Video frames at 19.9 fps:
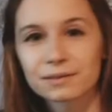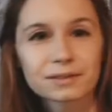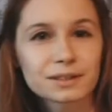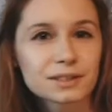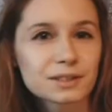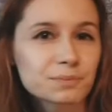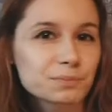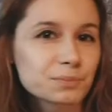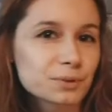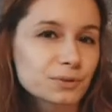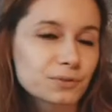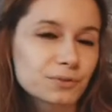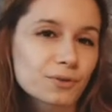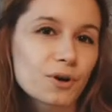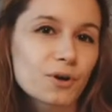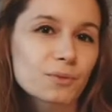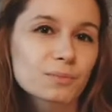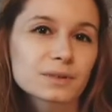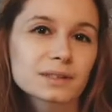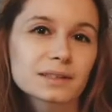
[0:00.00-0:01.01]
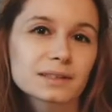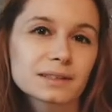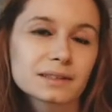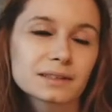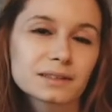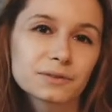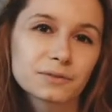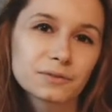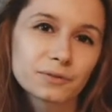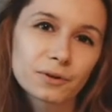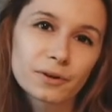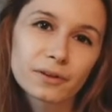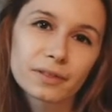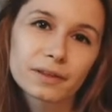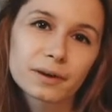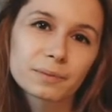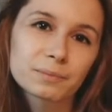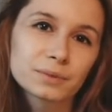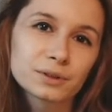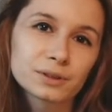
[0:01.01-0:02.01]
of his performance in the
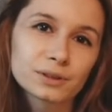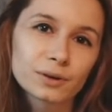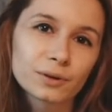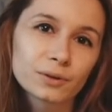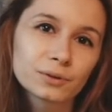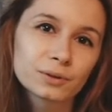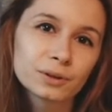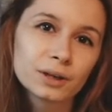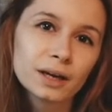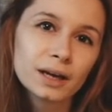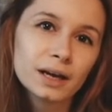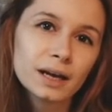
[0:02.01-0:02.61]
fourth episode.